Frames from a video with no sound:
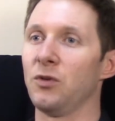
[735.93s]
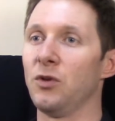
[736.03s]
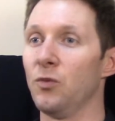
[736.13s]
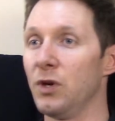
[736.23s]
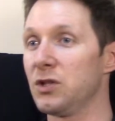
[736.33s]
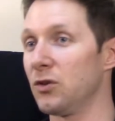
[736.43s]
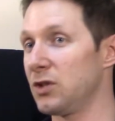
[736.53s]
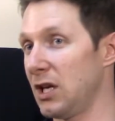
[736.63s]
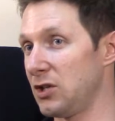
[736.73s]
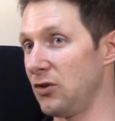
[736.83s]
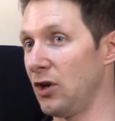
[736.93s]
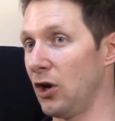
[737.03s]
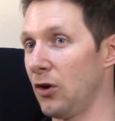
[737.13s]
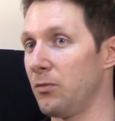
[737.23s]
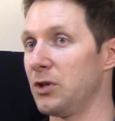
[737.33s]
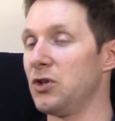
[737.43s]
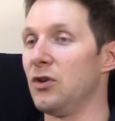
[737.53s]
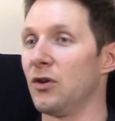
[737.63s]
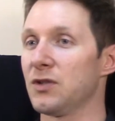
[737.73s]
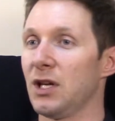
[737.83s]
You research as you go, but you
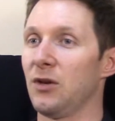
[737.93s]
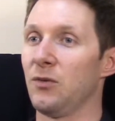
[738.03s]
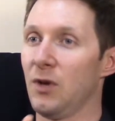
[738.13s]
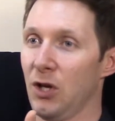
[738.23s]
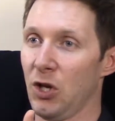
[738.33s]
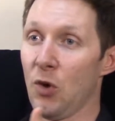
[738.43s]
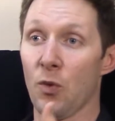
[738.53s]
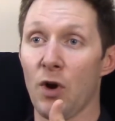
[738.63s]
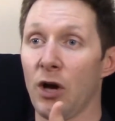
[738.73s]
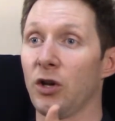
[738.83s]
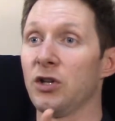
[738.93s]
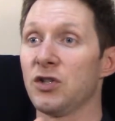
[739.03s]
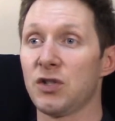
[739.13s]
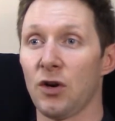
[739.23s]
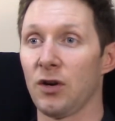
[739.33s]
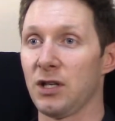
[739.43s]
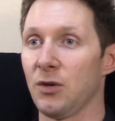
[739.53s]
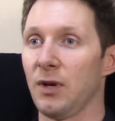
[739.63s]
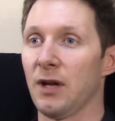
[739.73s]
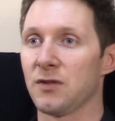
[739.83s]
don't say, we're not going to start
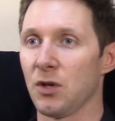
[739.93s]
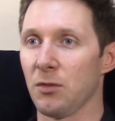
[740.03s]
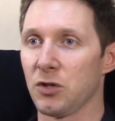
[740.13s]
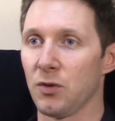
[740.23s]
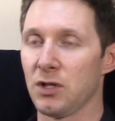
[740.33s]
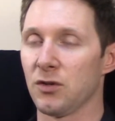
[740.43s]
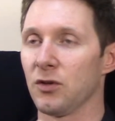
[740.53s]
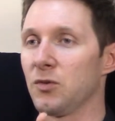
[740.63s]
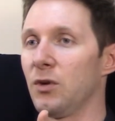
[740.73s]
until we have so much research.